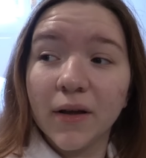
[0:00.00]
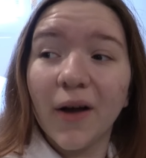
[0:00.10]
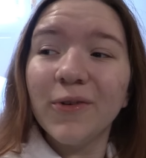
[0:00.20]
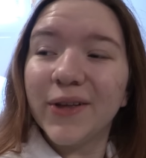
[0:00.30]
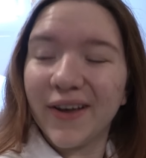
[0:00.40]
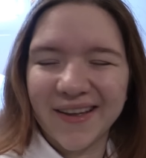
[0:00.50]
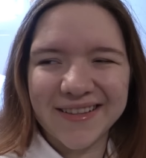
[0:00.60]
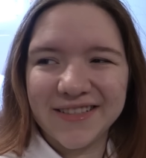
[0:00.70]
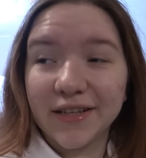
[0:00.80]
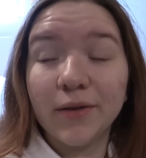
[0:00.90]
Oh,
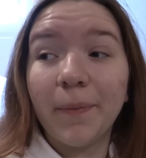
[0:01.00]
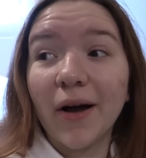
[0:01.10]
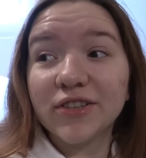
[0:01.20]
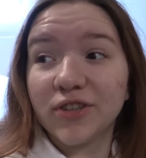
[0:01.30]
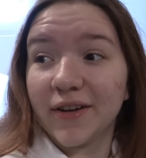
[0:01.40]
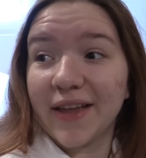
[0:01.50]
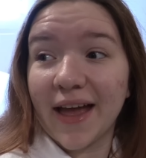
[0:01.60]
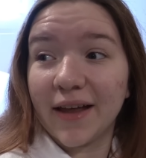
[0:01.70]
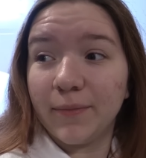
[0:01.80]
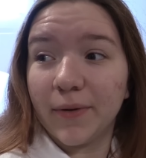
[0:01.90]
good. So you bonked her on the
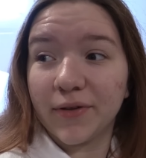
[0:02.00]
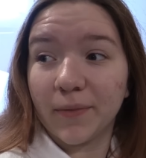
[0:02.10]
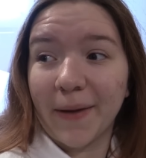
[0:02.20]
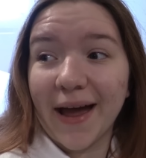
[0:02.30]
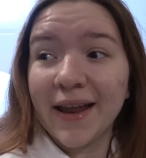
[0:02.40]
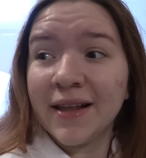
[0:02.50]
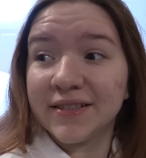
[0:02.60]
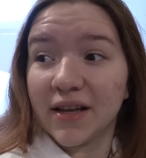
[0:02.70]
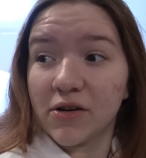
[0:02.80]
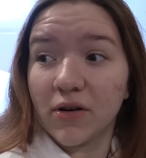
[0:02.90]
head with your bat and
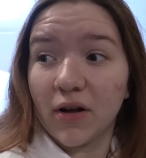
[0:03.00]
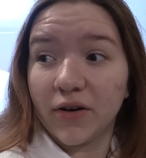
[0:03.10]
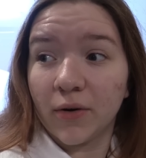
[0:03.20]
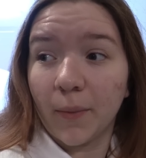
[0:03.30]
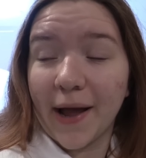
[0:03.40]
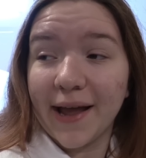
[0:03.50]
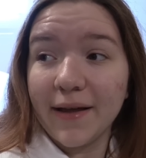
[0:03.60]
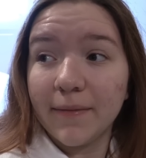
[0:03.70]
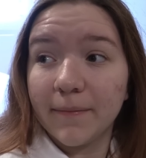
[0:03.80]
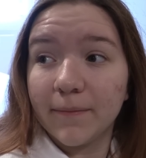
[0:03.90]
sent her on her way?